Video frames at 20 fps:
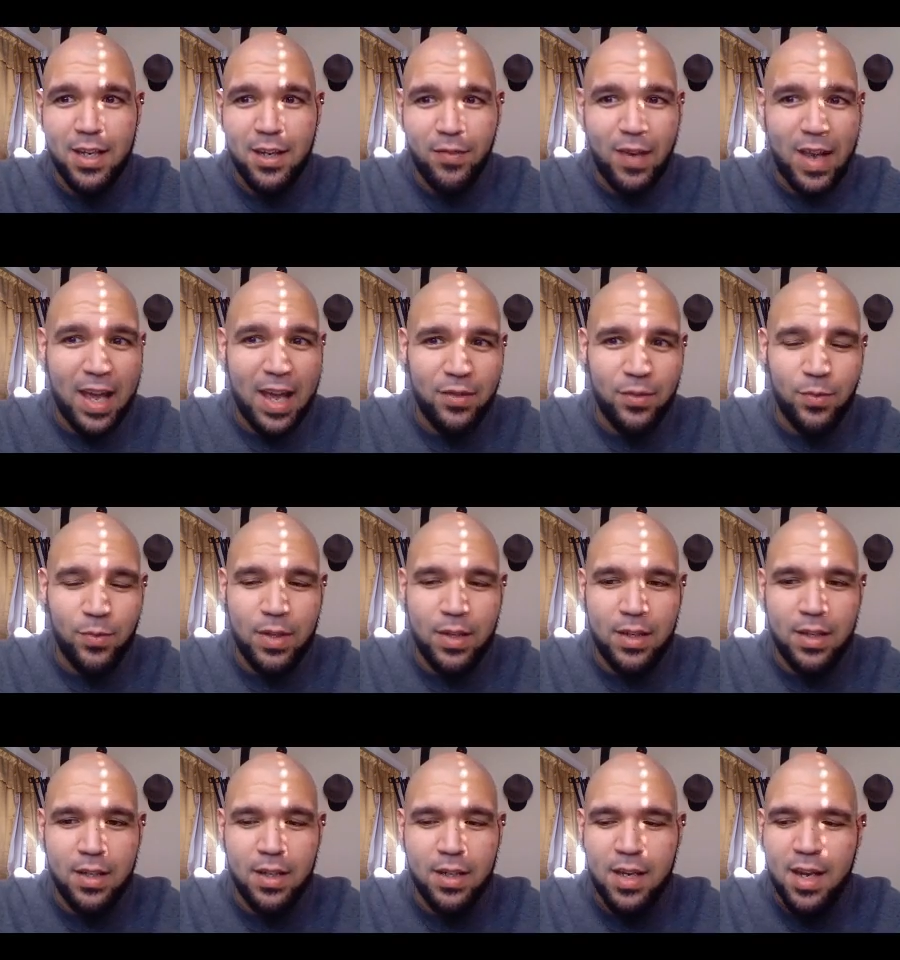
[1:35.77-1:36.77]
of last
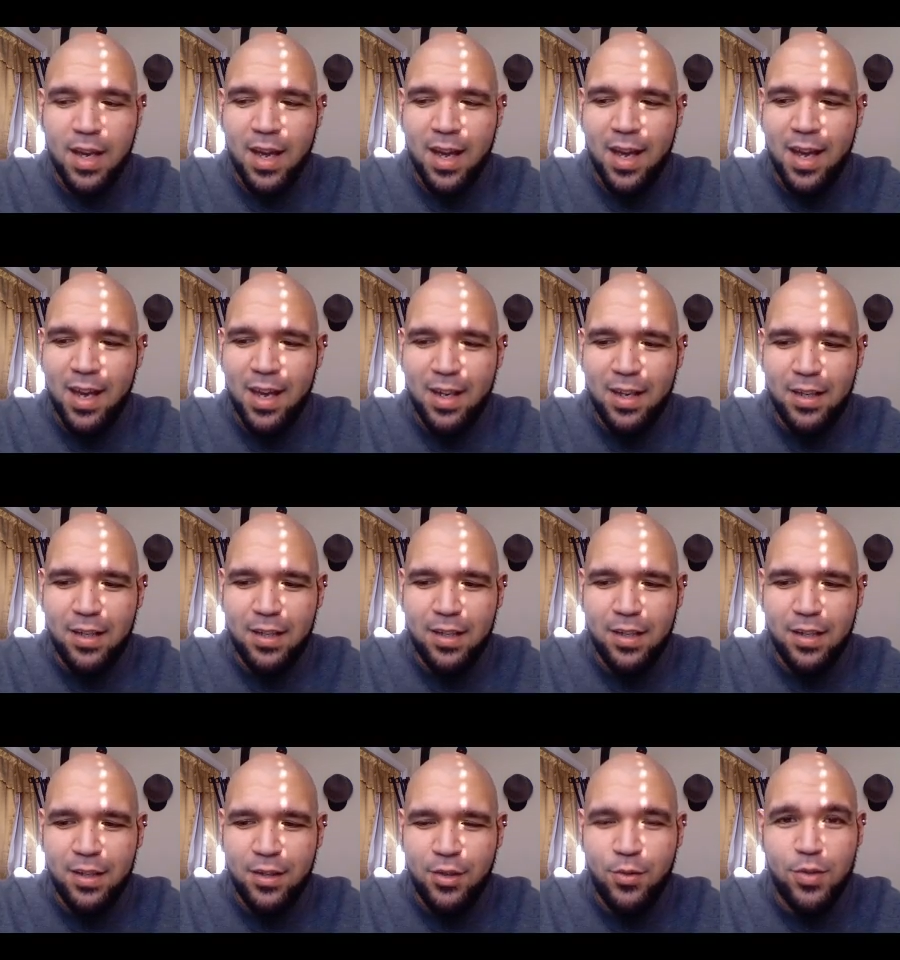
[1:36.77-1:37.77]
week, and
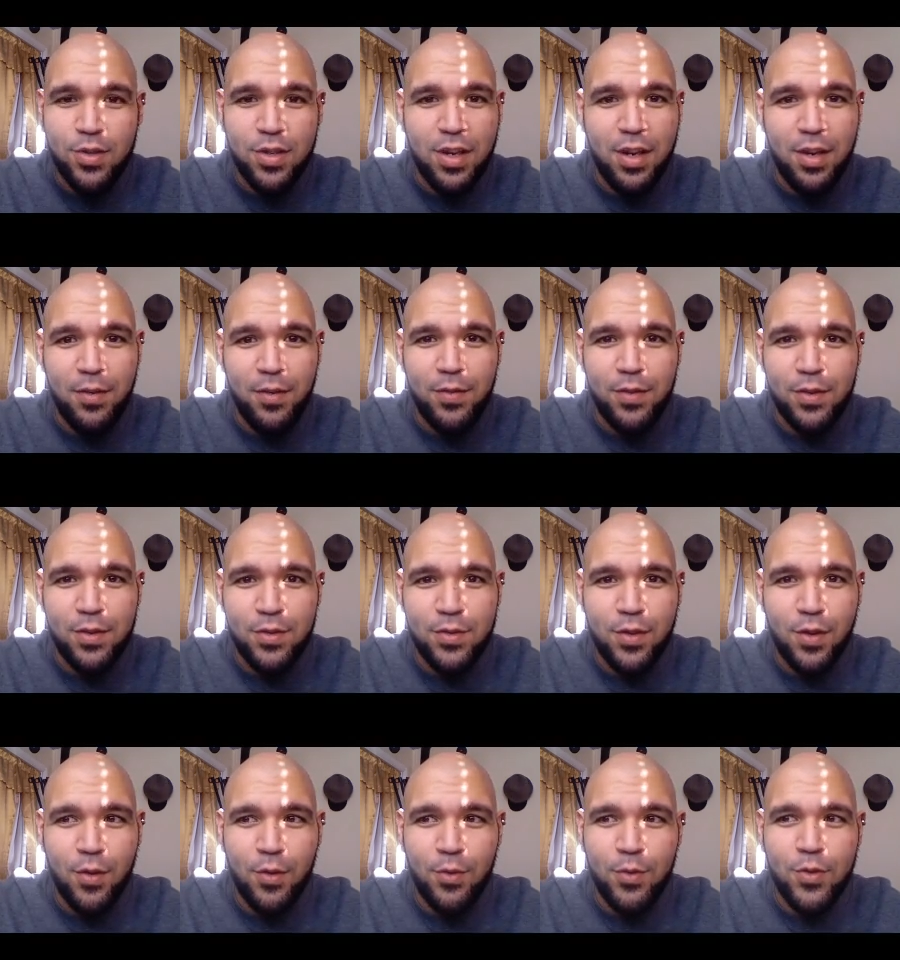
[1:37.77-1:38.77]
you shaved,
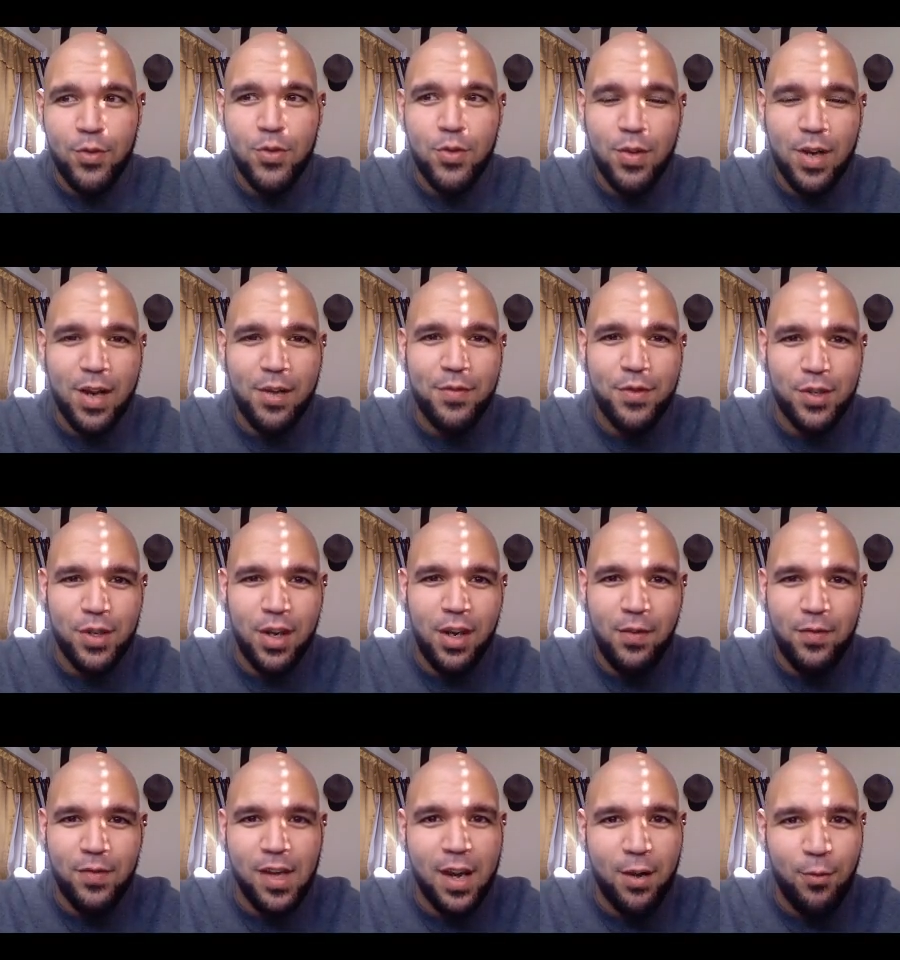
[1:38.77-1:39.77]
so you shouldn't have shaved.